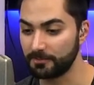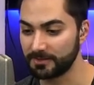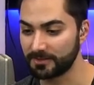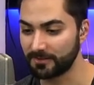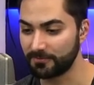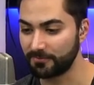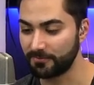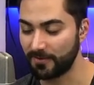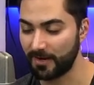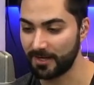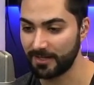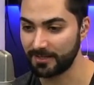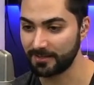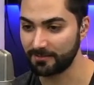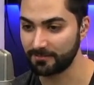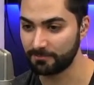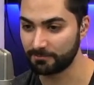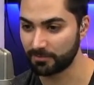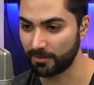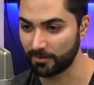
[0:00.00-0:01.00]
with the
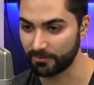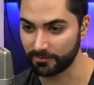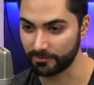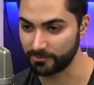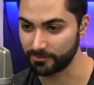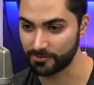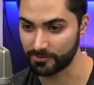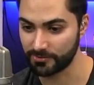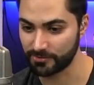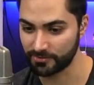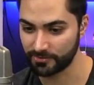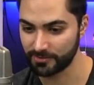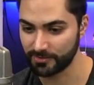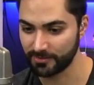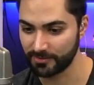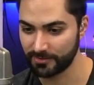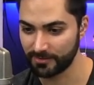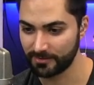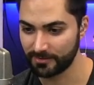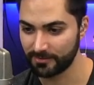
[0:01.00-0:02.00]
Fine brothers
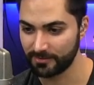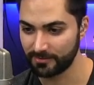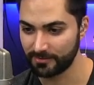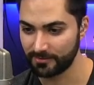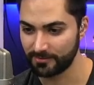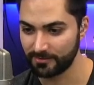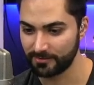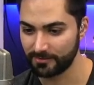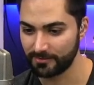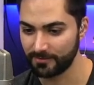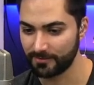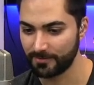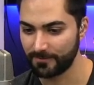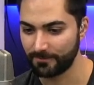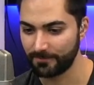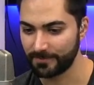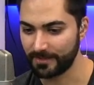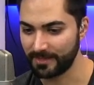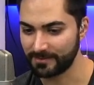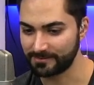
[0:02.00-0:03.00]

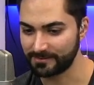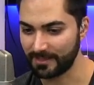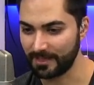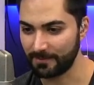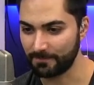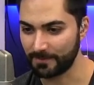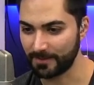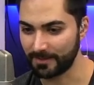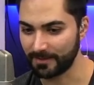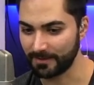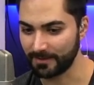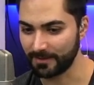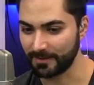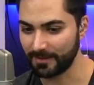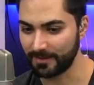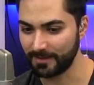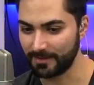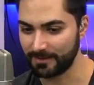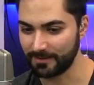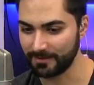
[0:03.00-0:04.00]
that's happening.
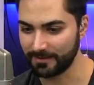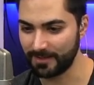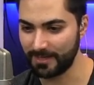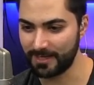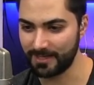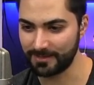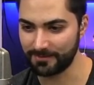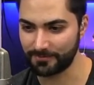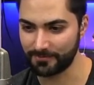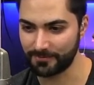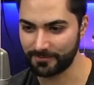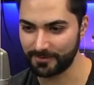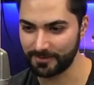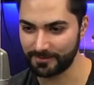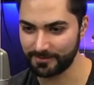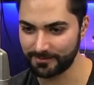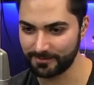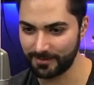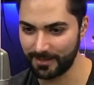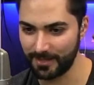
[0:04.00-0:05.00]
A lot
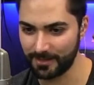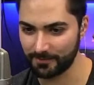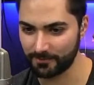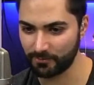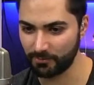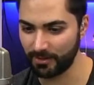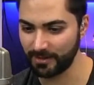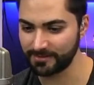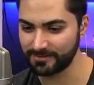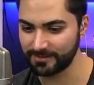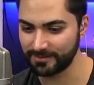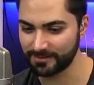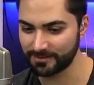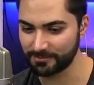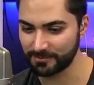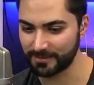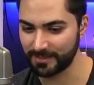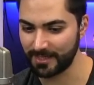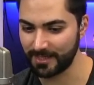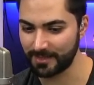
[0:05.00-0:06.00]
of
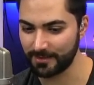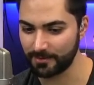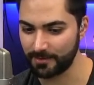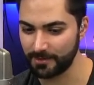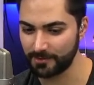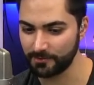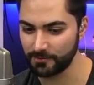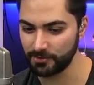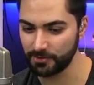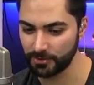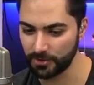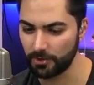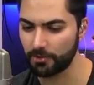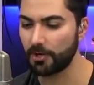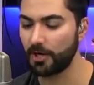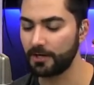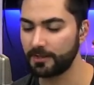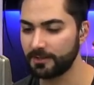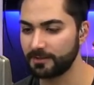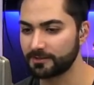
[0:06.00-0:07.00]
craziness with that. Your
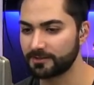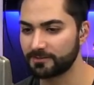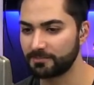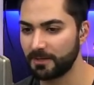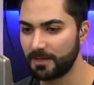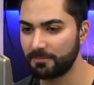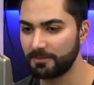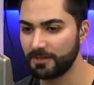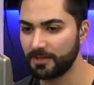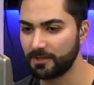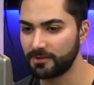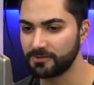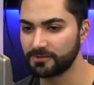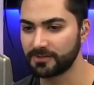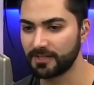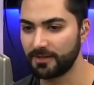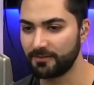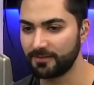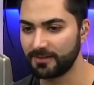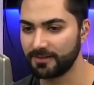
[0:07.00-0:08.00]
audience maybe
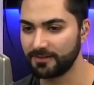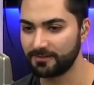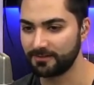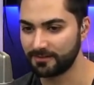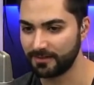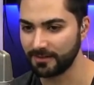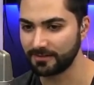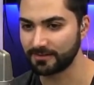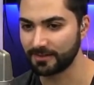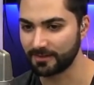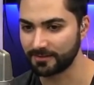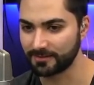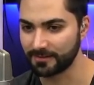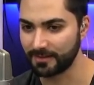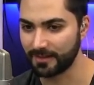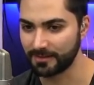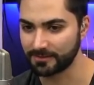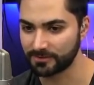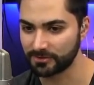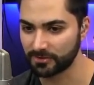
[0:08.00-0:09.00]
knows every detail to
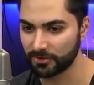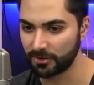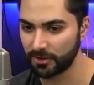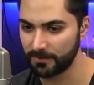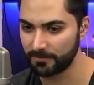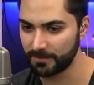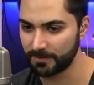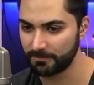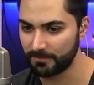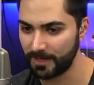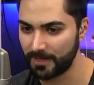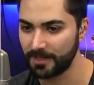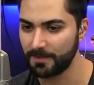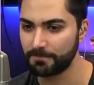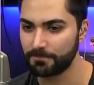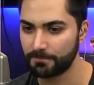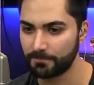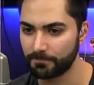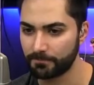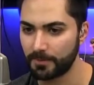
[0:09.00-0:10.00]
that story, but
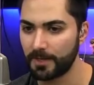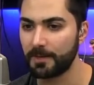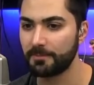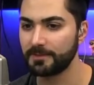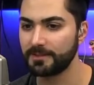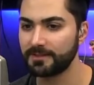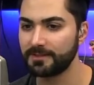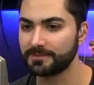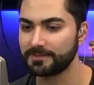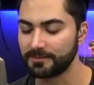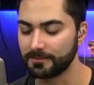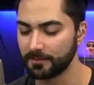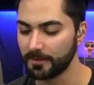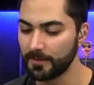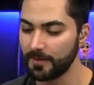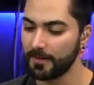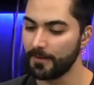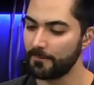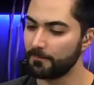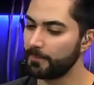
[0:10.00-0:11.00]
mine probably doesn't.
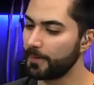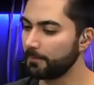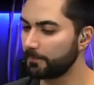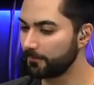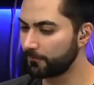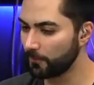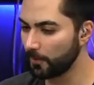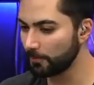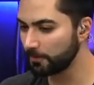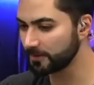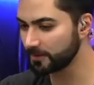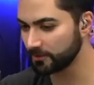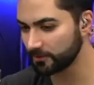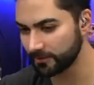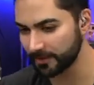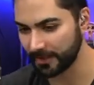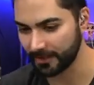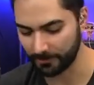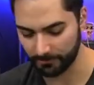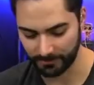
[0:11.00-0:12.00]
But before we
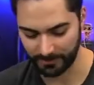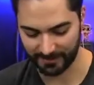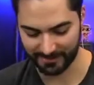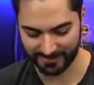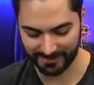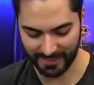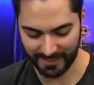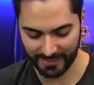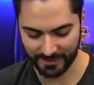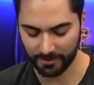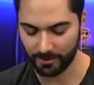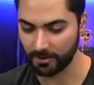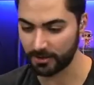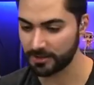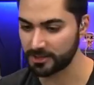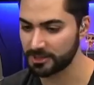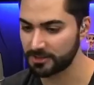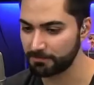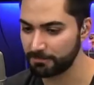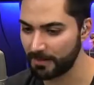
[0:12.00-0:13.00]
do that, I want to thank
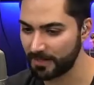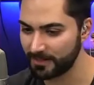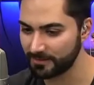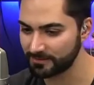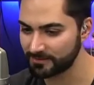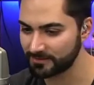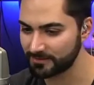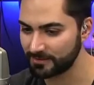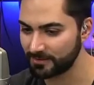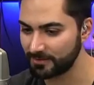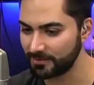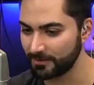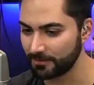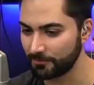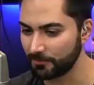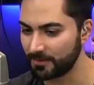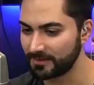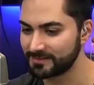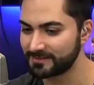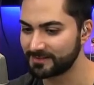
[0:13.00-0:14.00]
our sponsor,
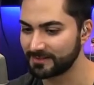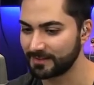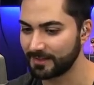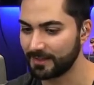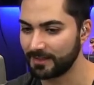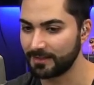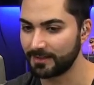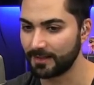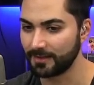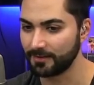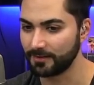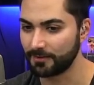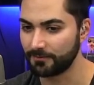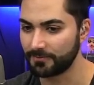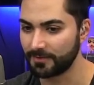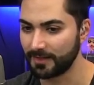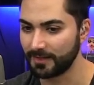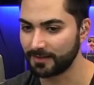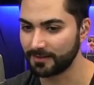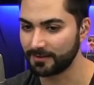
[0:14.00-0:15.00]
and once again, I
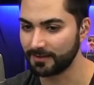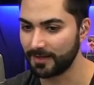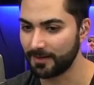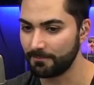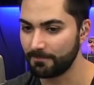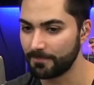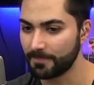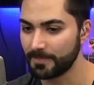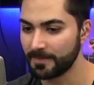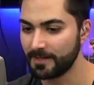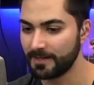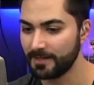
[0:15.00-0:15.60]
love thanking them,